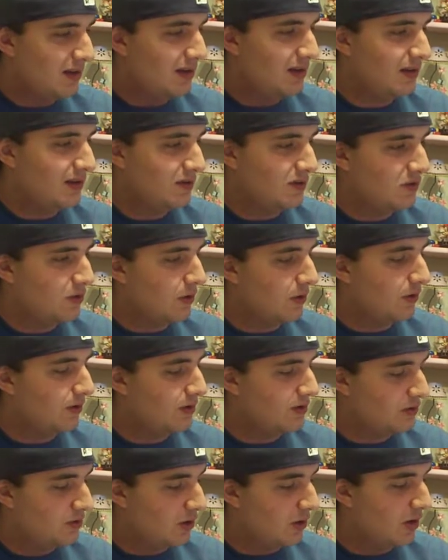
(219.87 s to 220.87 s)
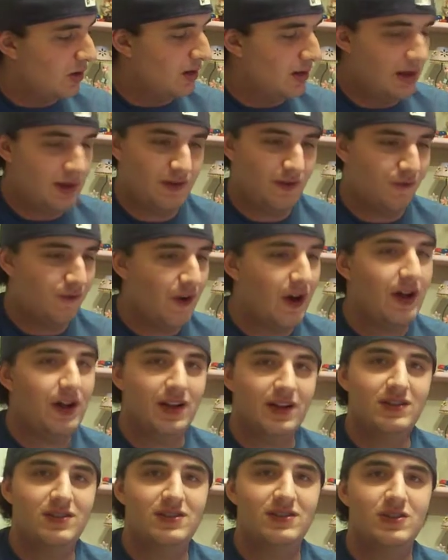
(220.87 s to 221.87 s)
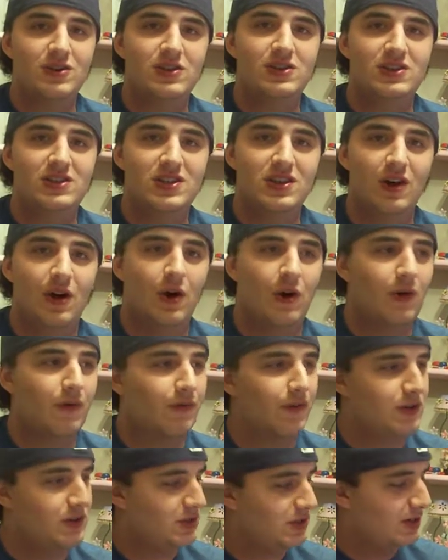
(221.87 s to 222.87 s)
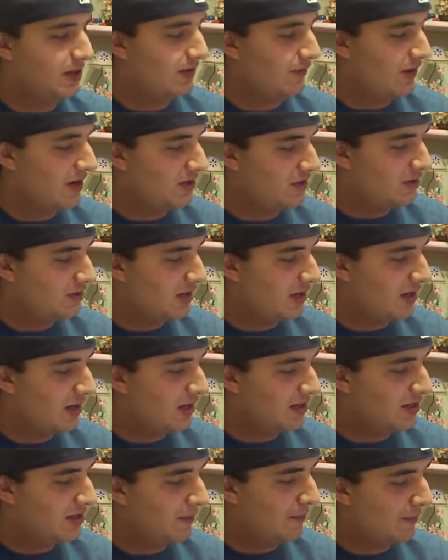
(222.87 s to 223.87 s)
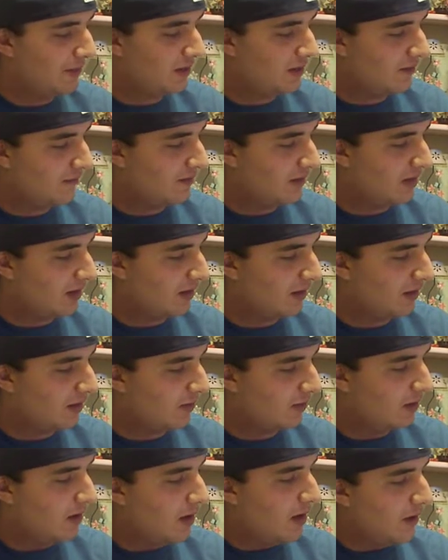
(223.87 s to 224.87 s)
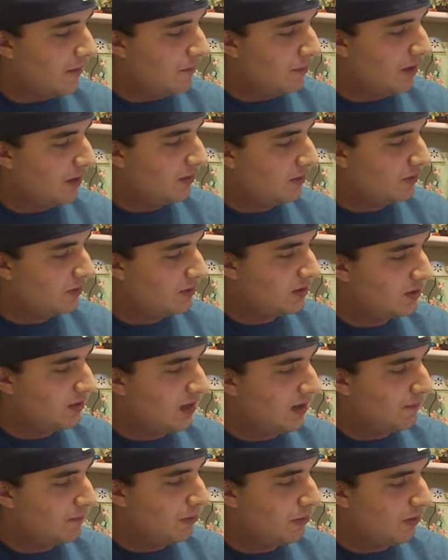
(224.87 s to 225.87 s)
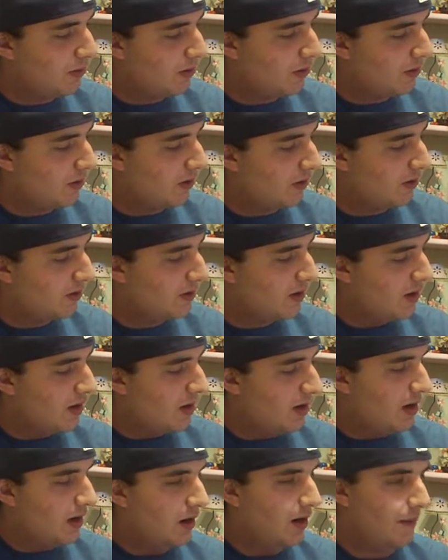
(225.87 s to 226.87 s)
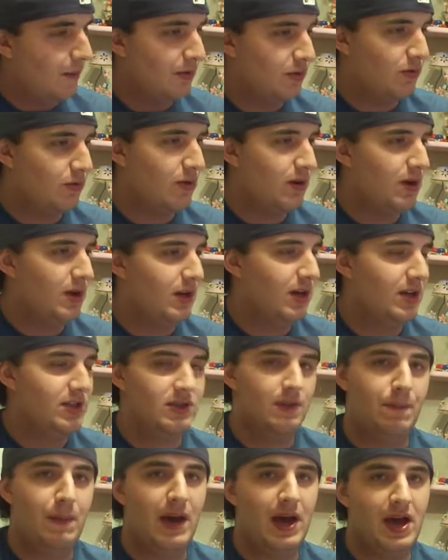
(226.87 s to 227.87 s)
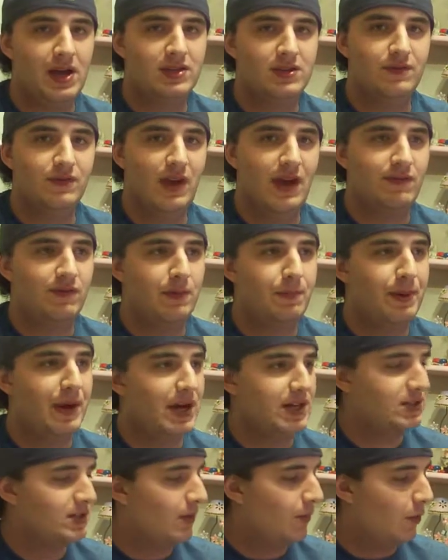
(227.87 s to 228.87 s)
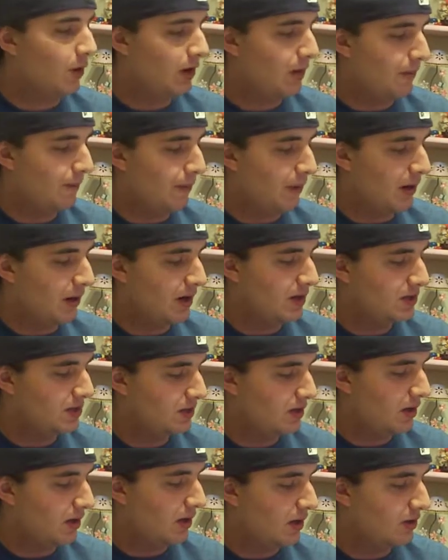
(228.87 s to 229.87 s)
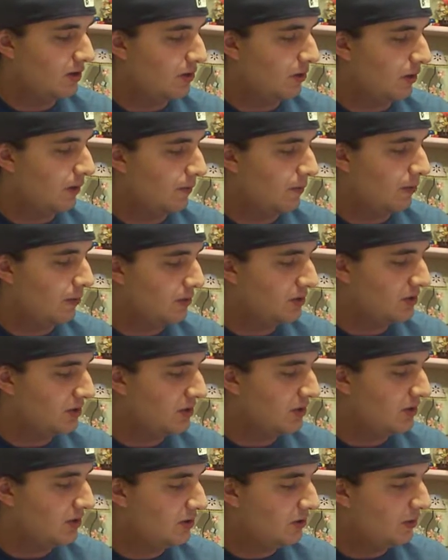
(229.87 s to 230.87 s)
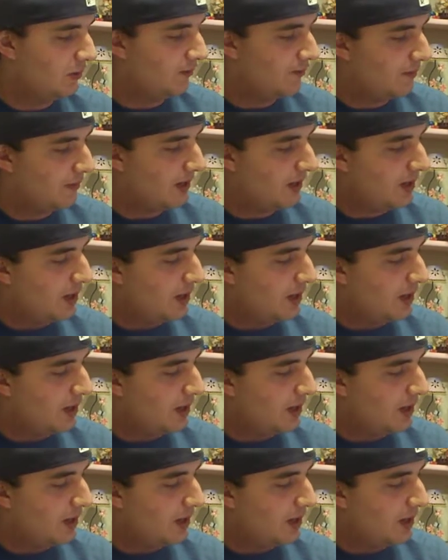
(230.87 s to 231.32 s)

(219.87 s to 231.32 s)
The story's good. It's fun. It's good to see the Hulk versus the Avengers again. I'd say pick it up for that alone. Prelude to Deadpool Corps. Number 3, it's a pass. If you have to pass on one of the parts, Dogpool just didn't do it for me.